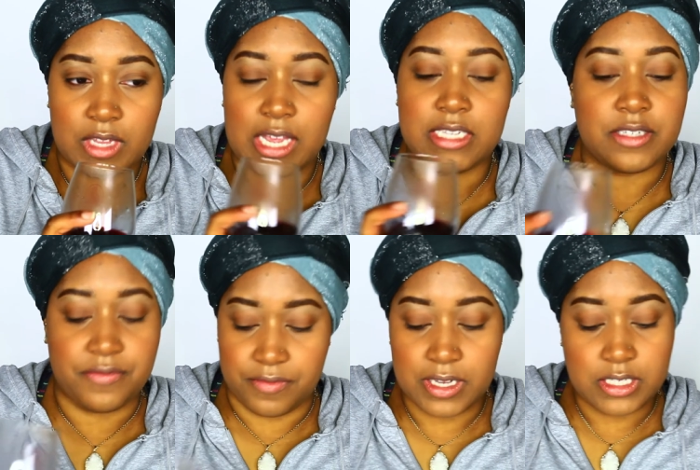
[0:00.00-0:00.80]
it's
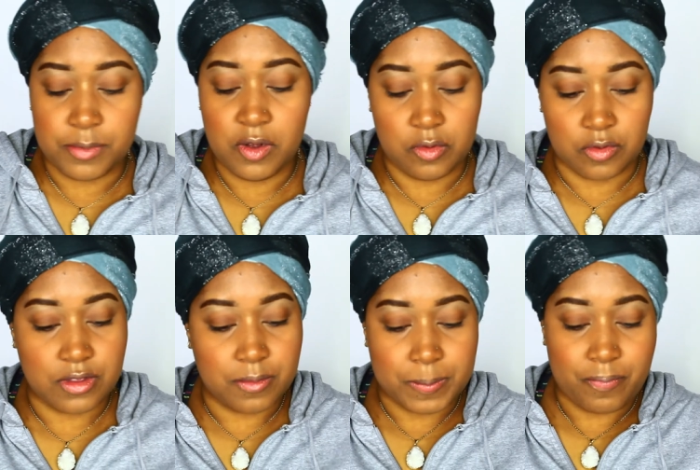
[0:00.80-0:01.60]
it's smooth
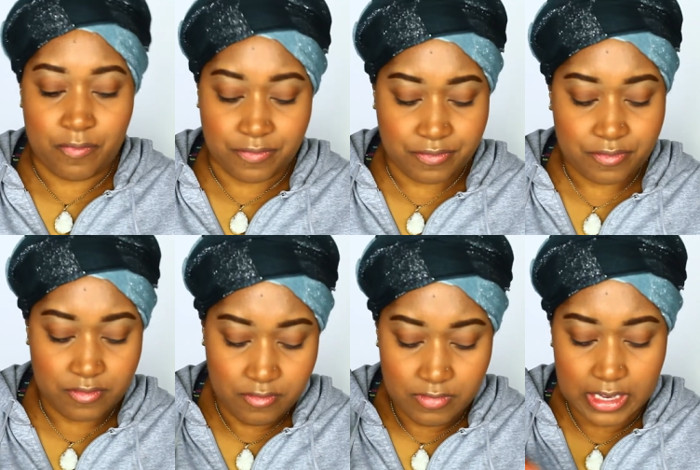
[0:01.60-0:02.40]

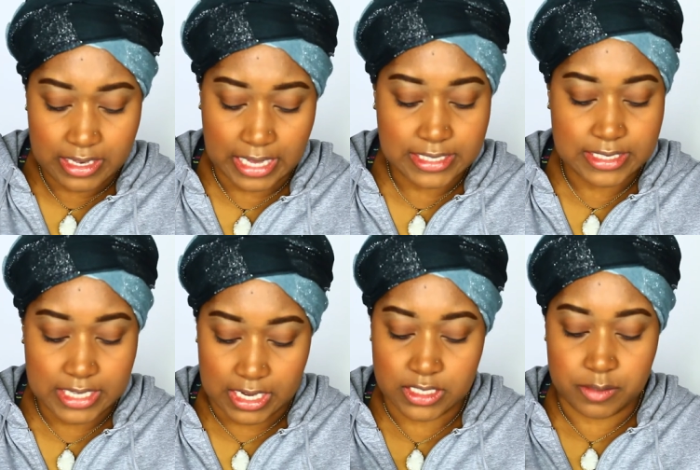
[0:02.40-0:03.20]
like I
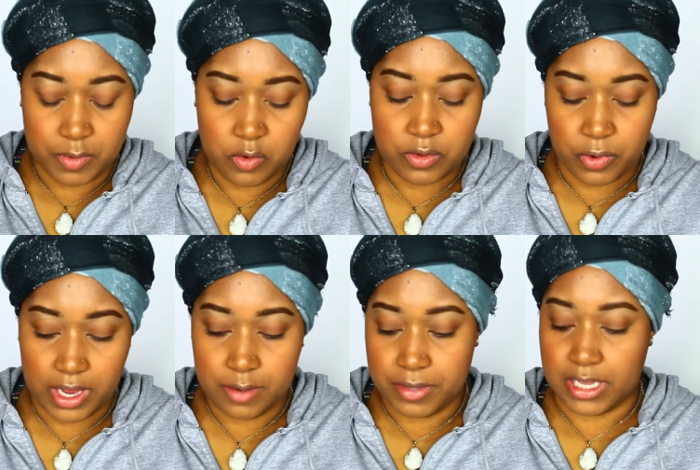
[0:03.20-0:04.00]
said smooth
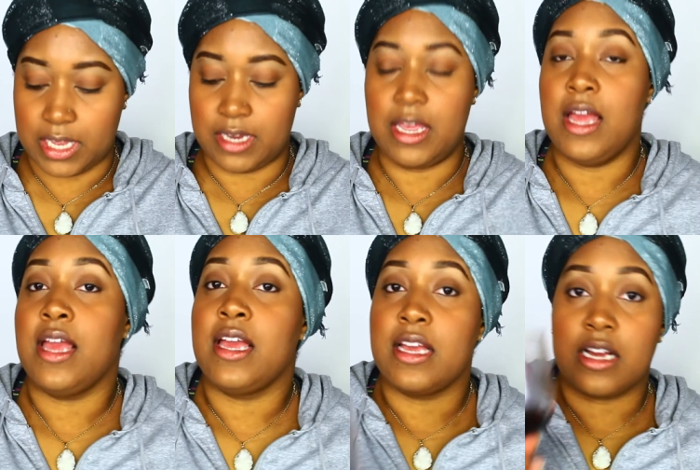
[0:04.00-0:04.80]
red blend
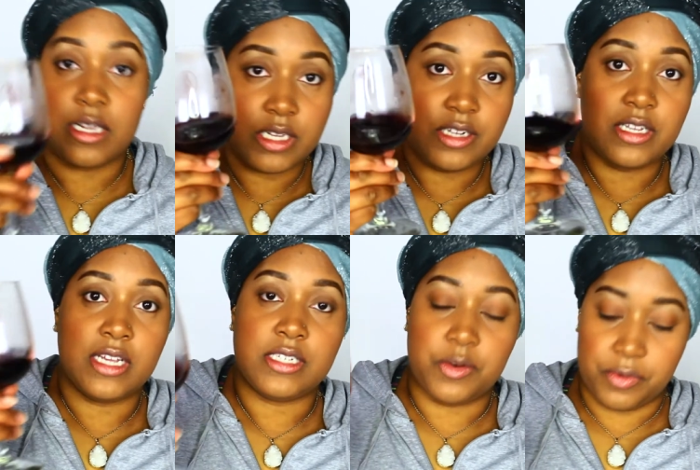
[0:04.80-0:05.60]

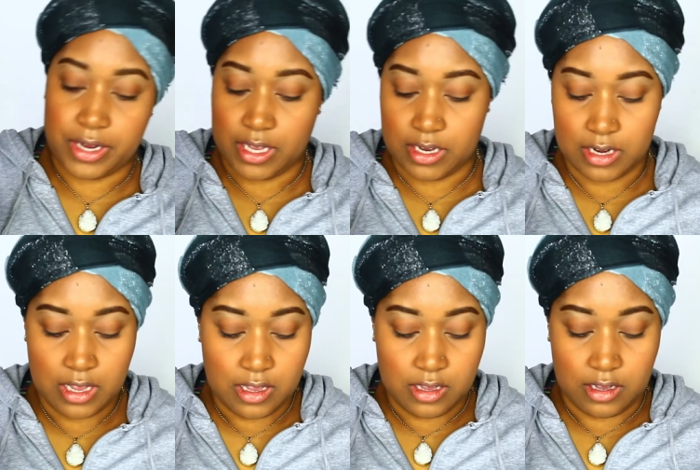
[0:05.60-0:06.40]
clearly it's a red
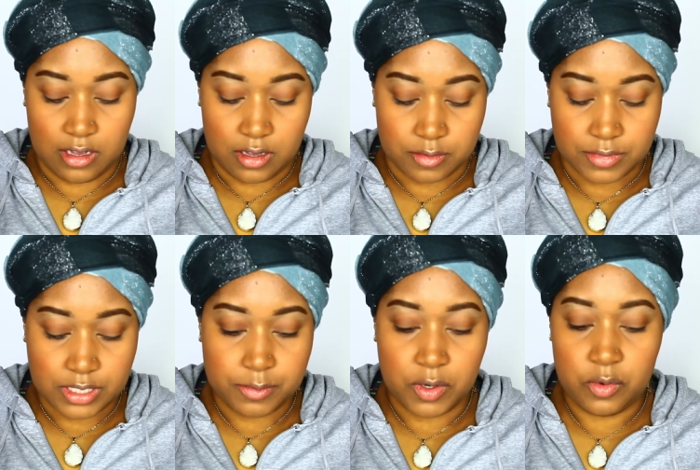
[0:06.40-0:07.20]
um,
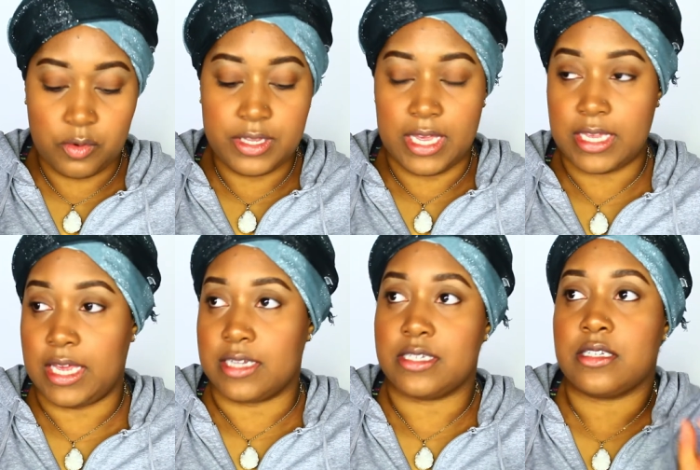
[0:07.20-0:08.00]
smooth
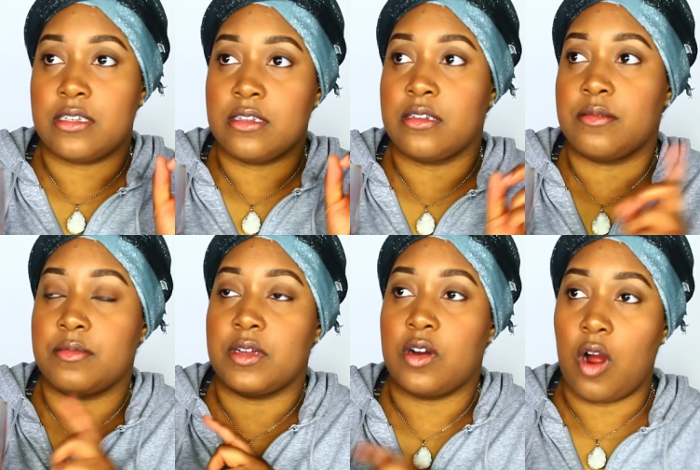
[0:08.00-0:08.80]
yes
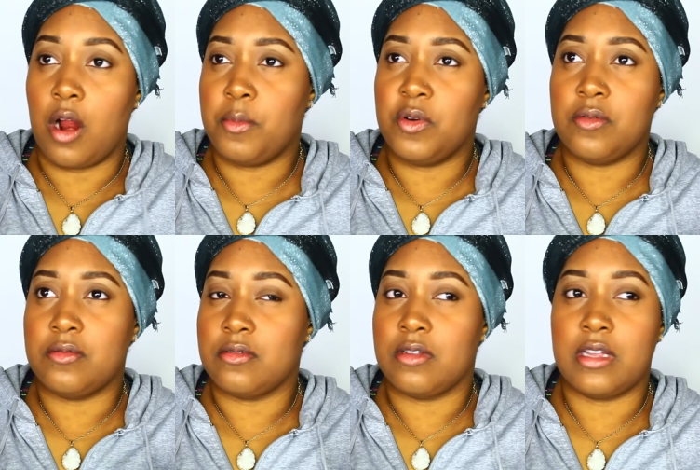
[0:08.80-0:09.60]

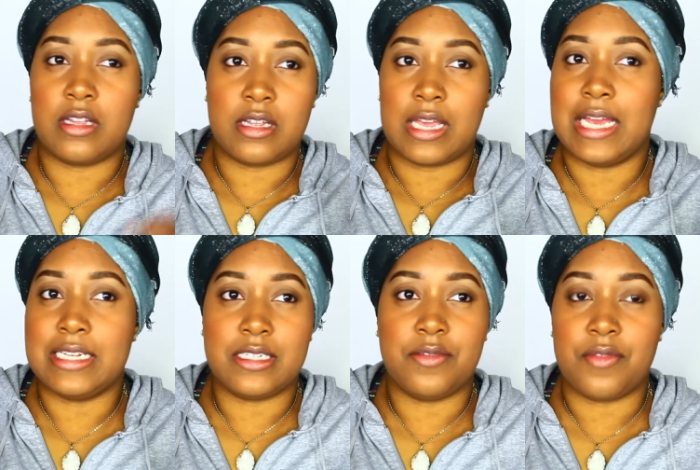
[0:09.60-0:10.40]
caramel
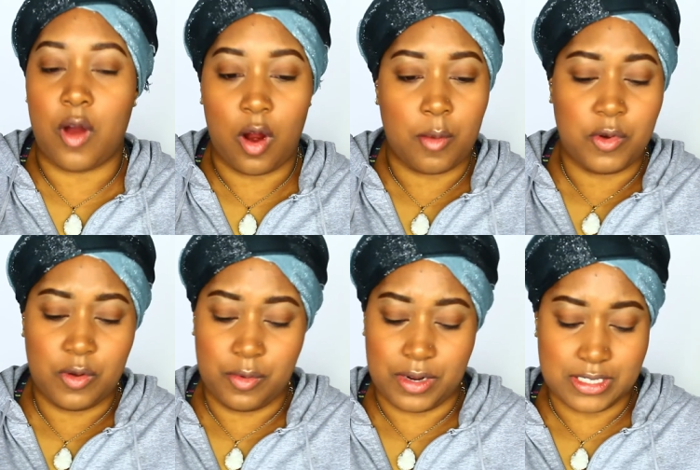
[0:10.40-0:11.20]
hints of
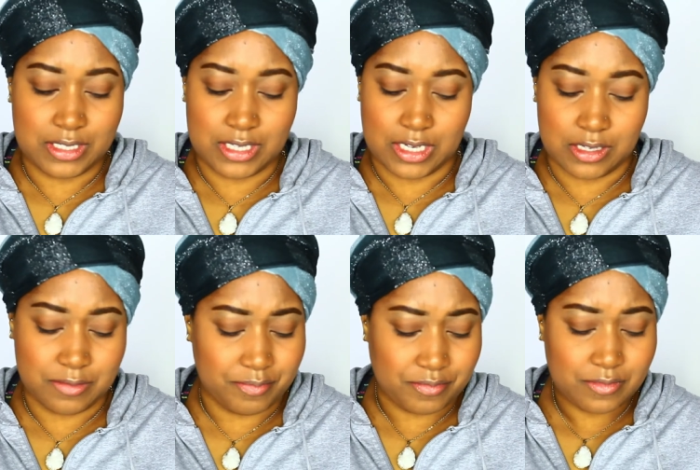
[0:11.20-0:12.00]
caramel what does it say
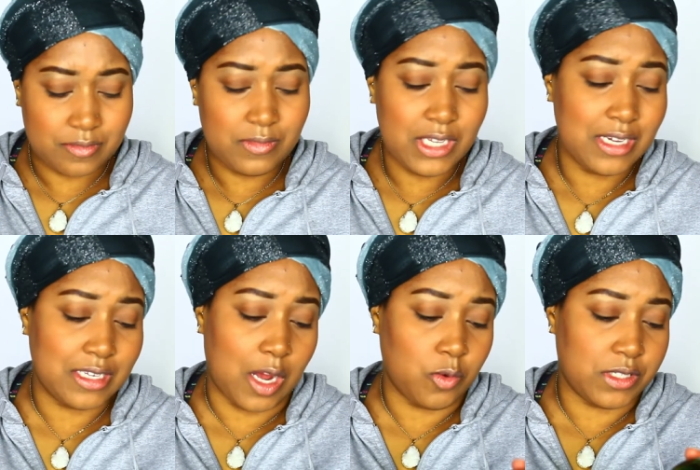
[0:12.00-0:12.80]

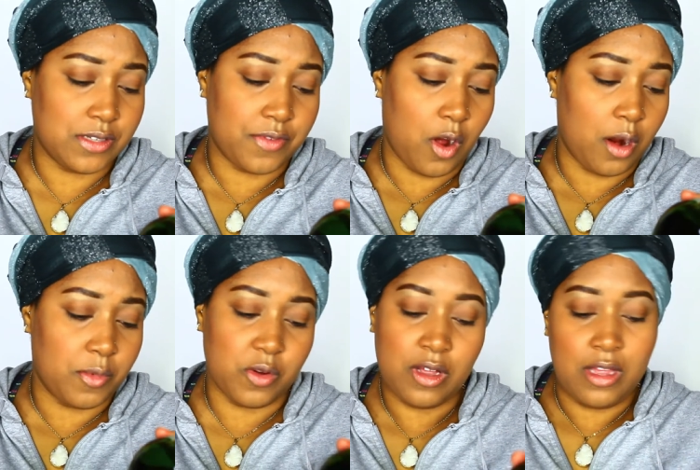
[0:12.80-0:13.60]
notes of
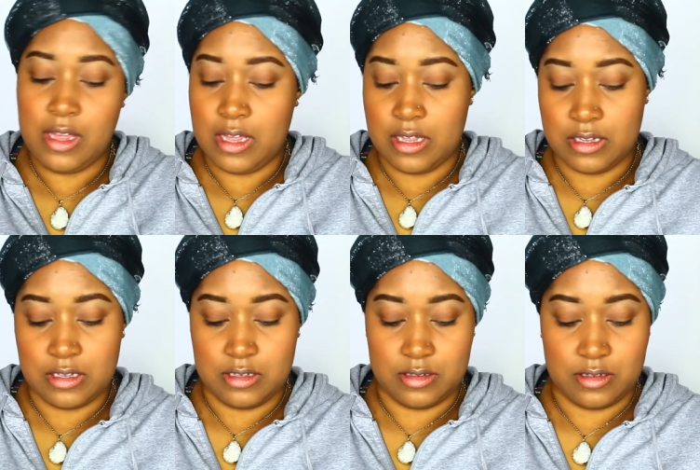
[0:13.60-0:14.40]
caramel
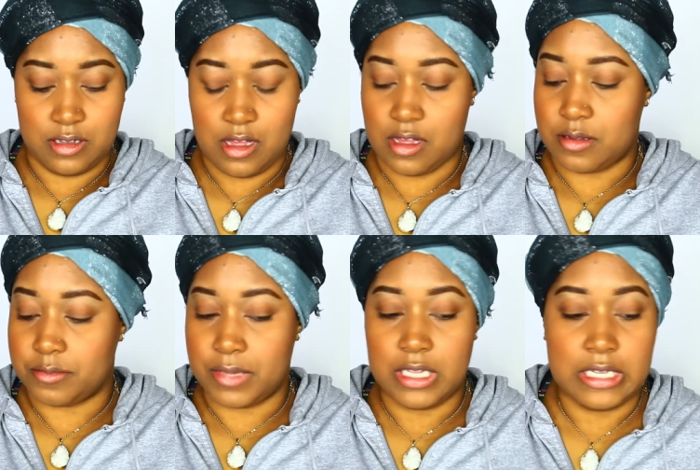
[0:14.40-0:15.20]
um